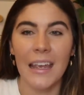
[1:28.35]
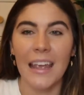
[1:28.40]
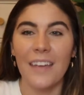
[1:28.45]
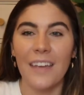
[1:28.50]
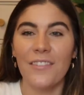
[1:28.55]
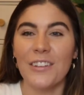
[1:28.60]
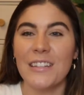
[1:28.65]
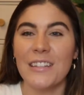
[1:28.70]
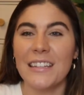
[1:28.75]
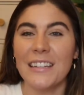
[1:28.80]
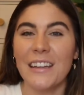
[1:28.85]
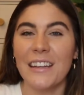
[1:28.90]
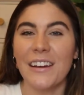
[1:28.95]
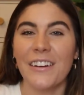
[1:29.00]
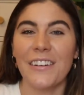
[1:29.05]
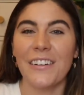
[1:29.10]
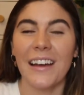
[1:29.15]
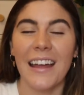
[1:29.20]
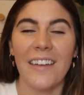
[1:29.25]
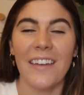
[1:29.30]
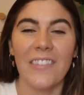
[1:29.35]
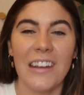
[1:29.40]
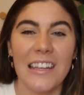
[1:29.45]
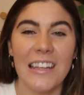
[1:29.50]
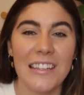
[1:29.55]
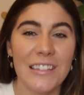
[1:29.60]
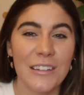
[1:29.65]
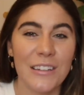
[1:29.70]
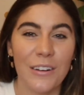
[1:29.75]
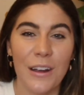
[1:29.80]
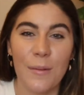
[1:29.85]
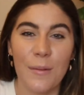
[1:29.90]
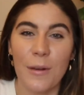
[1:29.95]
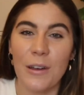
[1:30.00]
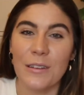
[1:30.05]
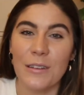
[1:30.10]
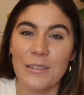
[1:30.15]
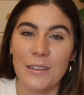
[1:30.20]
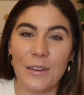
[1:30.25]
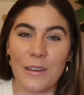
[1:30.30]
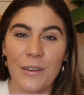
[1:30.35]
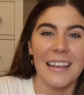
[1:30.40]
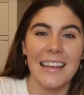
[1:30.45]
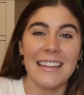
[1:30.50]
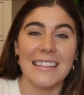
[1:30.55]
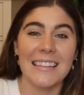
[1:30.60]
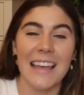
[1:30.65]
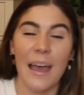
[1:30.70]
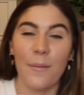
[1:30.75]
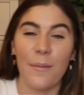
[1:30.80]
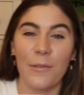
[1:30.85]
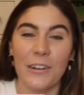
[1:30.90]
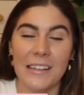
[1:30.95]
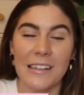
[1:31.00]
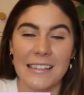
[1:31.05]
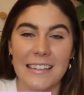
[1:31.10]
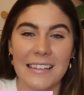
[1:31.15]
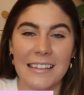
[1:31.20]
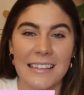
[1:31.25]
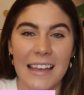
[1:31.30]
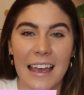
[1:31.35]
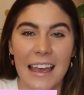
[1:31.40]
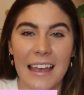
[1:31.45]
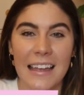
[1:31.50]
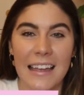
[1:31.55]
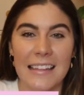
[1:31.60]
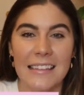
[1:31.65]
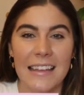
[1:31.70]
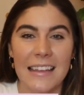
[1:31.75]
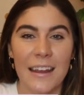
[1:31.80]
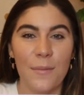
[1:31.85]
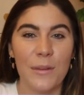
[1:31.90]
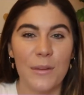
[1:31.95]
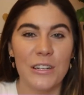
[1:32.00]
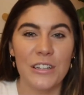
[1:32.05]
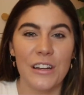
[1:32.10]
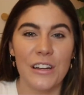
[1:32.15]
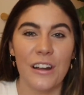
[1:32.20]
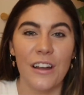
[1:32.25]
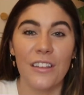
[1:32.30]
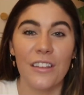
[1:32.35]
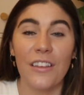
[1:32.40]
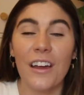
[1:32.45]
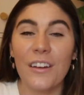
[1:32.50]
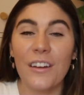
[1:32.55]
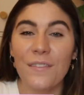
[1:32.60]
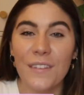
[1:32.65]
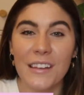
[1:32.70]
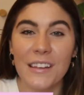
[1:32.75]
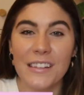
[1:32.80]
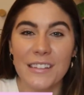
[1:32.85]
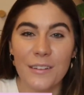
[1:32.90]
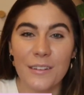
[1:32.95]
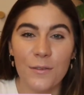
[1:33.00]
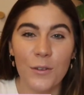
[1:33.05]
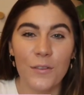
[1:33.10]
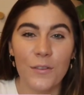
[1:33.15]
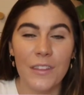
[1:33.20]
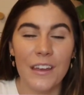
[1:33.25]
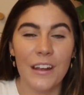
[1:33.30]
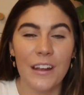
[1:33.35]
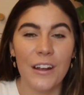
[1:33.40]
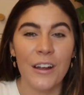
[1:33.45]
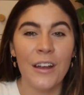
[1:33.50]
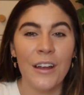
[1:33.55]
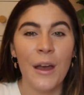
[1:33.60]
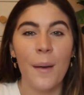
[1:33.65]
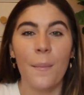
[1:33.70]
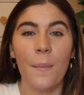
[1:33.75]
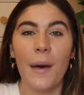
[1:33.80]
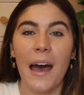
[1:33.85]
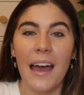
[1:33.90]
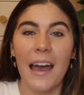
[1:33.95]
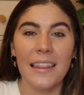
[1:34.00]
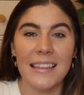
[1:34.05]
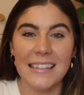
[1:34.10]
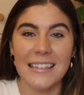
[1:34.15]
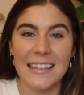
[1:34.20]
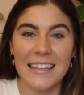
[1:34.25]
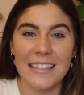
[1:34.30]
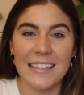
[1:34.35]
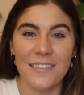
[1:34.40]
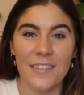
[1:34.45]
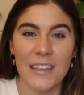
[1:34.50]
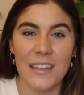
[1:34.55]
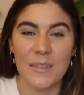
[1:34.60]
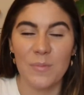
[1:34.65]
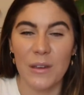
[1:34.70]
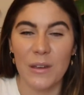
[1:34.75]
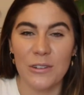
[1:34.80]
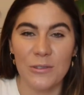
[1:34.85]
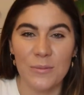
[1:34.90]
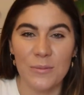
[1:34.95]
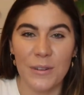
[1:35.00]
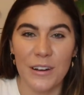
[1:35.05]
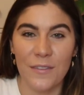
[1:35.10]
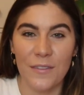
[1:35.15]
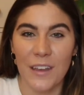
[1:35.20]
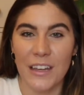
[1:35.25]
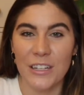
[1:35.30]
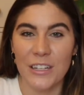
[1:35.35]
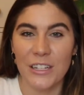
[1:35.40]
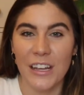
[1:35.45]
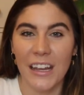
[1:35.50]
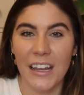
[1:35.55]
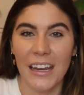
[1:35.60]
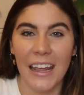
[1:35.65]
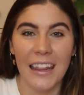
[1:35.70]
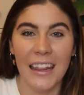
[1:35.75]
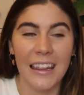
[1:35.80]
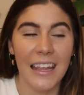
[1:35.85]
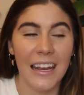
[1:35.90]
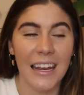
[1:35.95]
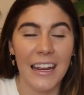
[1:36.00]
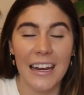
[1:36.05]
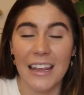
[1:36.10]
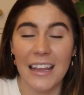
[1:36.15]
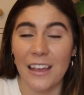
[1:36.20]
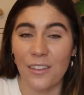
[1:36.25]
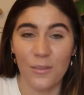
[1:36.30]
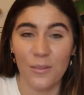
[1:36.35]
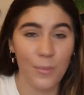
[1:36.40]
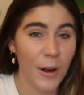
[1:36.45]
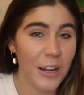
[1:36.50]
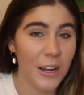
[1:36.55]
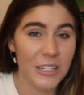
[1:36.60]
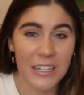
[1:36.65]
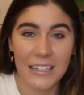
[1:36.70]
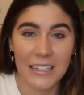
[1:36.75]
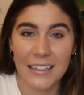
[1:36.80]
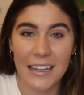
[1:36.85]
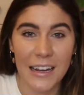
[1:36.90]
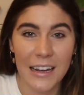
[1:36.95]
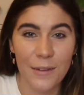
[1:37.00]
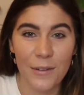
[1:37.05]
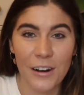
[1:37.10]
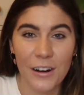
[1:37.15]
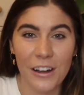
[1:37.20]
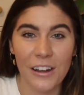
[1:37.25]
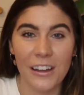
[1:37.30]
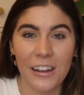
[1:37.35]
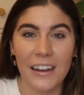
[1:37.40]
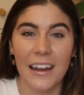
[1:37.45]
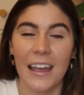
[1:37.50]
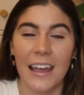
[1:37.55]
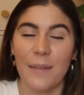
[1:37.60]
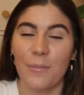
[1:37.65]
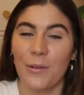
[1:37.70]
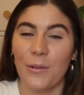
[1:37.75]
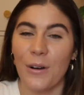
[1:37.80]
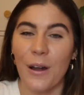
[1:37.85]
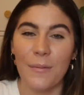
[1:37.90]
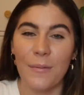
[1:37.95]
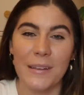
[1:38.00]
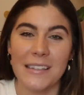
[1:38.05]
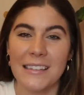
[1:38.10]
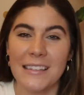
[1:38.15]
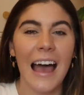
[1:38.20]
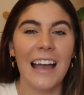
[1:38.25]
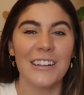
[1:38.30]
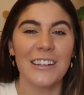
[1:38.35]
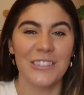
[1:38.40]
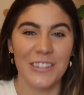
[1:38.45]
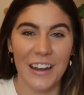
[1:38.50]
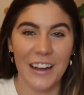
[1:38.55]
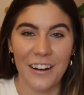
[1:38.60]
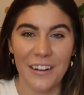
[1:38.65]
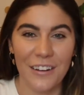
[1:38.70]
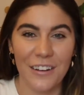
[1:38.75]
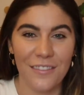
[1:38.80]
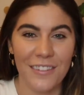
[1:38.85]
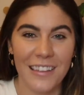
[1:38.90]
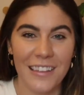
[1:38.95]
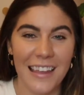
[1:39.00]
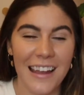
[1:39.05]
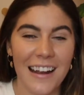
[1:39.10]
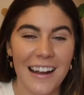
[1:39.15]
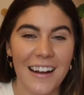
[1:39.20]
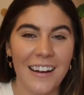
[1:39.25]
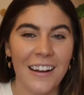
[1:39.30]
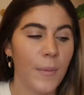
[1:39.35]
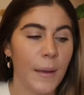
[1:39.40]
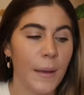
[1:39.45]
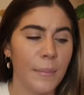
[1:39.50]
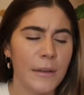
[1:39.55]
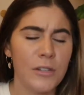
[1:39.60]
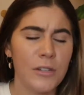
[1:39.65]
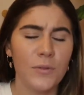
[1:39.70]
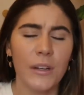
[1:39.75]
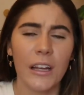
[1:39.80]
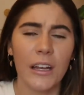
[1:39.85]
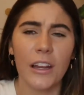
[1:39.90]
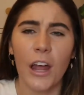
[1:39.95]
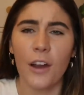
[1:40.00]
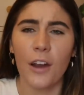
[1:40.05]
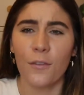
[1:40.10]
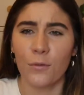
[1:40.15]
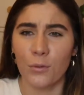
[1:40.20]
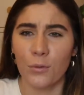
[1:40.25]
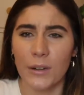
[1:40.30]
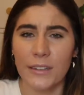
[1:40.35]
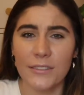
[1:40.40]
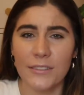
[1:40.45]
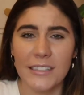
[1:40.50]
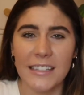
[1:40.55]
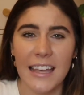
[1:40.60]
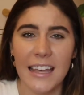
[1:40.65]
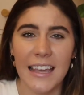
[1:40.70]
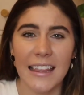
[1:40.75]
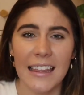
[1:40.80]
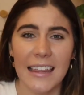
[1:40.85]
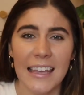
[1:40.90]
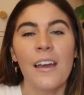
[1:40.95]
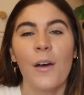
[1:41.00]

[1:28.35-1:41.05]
If you didn't know, I have an Instagram also. It's at Marissa Designs, and I've been sharing a lot of fun stuff over there behind the scenes of this bedroom renovation, and then any other project that I work on, I promise I share it over there. I've been doing a lot of reels lately.